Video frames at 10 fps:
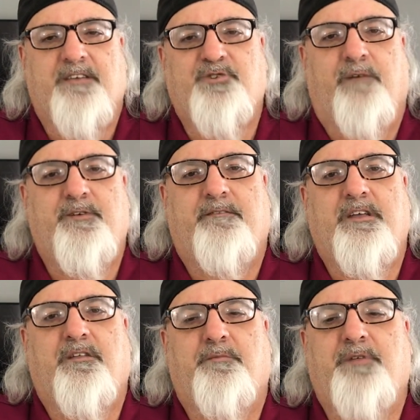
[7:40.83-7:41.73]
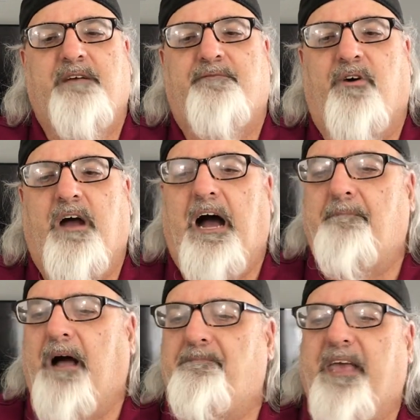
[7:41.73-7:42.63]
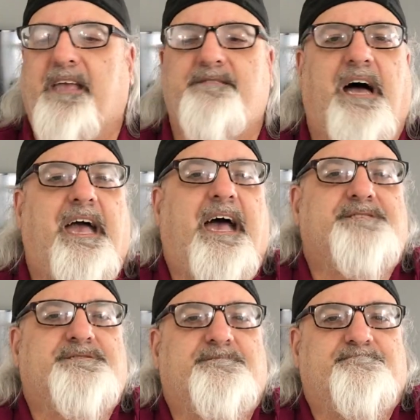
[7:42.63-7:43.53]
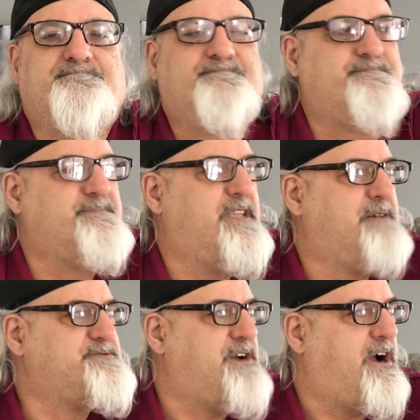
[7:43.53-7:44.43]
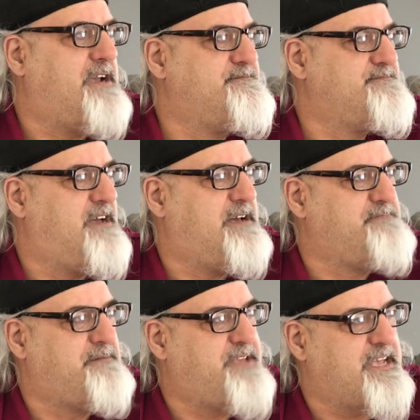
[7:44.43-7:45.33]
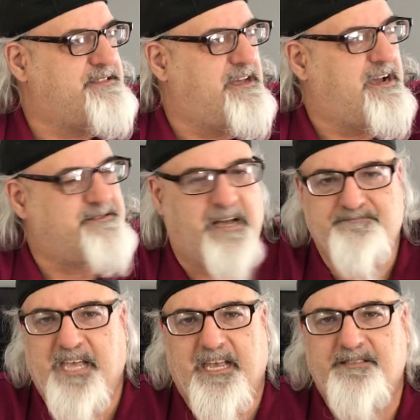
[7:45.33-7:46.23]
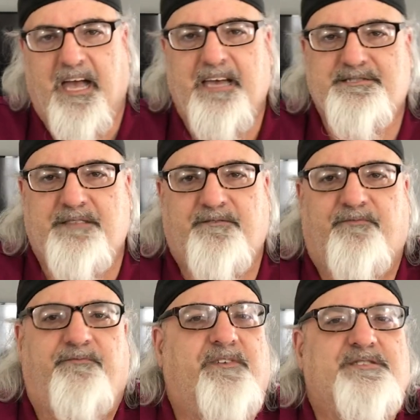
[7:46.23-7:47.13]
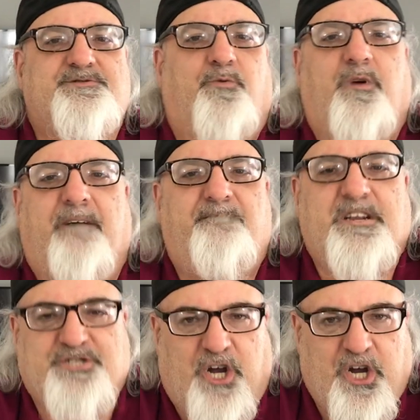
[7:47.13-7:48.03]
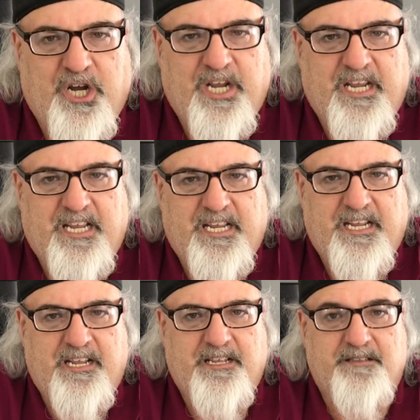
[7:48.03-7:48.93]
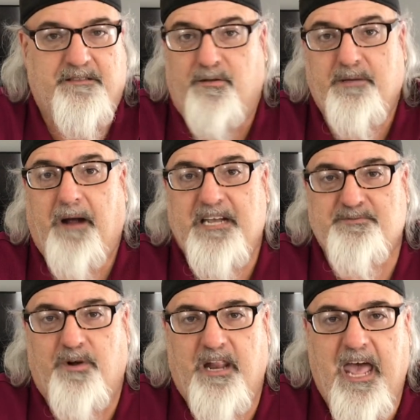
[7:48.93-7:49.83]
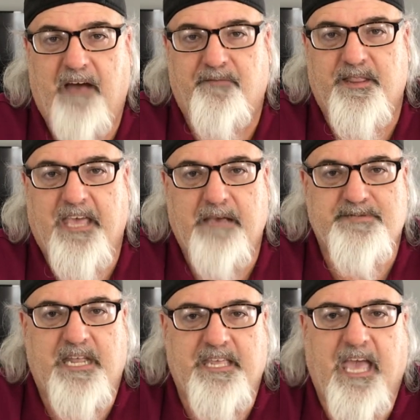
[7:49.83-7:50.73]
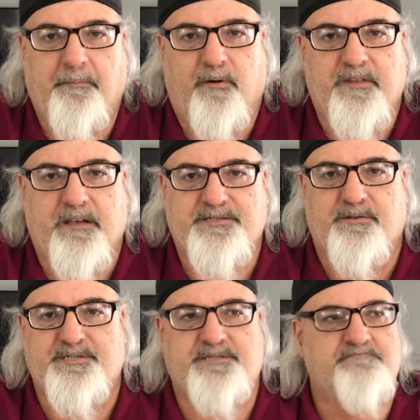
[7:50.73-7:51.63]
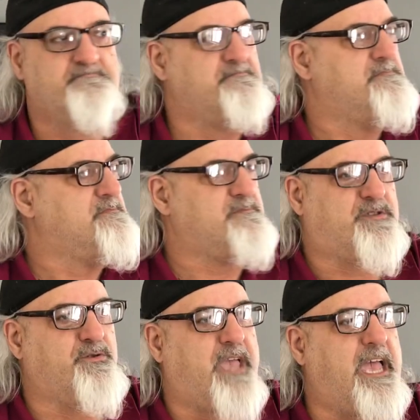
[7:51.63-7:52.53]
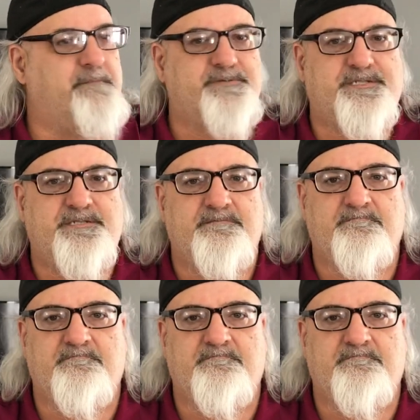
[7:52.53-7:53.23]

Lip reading: trophy over there they're playing for. I'm taking Diaz. I'm sorry. I'm taking Diaz to finish her. It's only -1.5 on the game's handicap over there, so it's 2 games.